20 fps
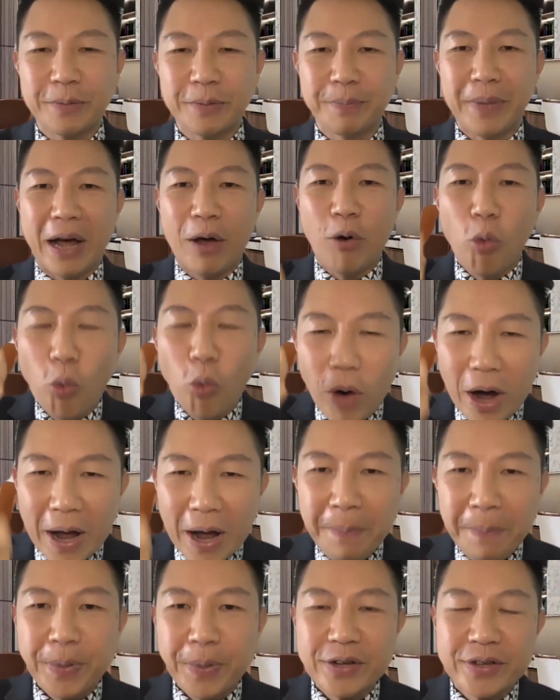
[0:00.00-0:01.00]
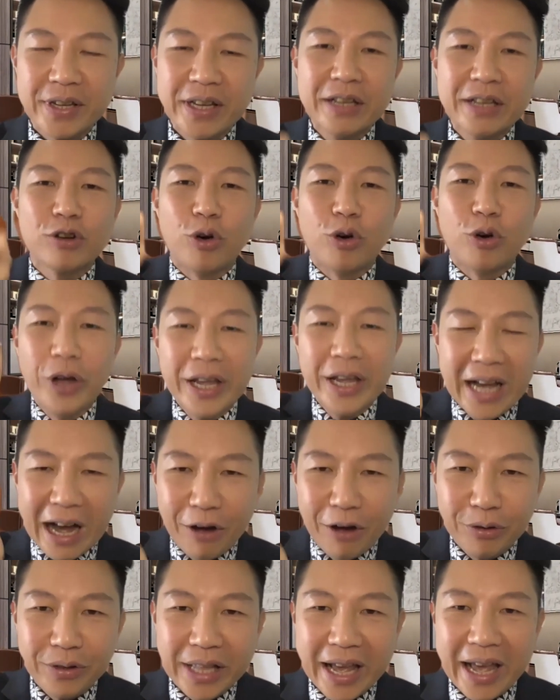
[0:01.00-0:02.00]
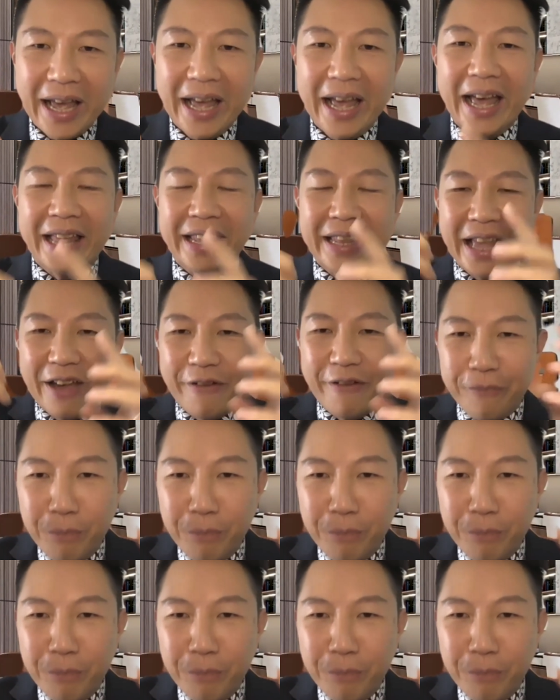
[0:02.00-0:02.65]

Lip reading: but one person going out there and have